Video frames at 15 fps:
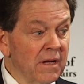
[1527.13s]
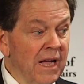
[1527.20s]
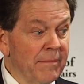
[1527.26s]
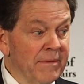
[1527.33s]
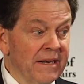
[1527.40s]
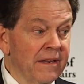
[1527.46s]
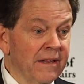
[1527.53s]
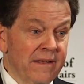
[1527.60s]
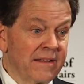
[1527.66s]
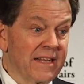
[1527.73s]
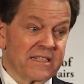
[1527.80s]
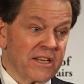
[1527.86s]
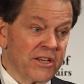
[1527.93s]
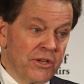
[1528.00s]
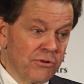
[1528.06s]
I mean,
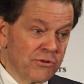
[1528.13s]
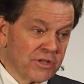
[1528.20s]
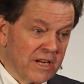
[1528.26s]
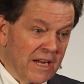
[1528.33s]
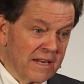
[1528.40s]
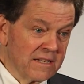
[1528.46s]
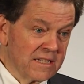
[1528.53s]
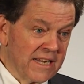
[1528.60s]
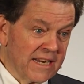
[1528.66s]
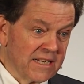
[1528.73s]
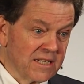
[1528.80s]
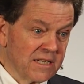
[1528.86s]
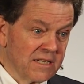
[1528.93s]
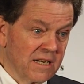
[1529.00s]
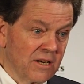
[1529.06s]
that's a huge cut in
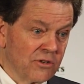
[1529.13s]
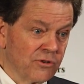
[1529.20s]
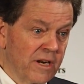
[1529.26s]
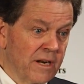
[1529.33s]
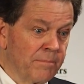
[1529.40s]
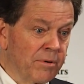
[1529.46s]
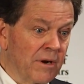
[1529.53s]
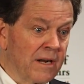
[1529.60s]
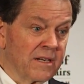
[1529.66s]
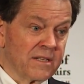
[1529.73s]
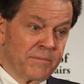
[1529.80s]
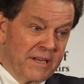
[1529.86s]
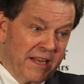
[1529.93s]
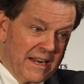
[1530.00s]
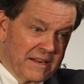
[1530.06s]
tax traded products,
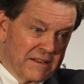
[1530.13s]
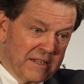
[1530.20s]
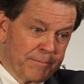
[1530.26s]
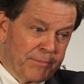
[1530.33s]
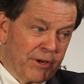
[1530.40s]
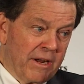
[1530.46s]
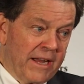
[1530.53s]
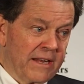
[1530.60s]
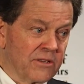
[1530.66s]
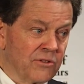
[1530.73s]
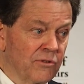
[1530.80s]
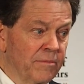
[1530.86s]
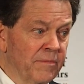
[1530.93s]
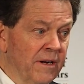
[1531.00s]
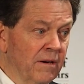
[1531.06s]
and we got to tip your hat
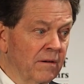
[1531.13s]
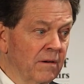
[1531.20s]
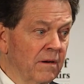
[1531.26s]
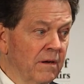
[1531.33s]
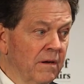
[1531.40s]
to him there.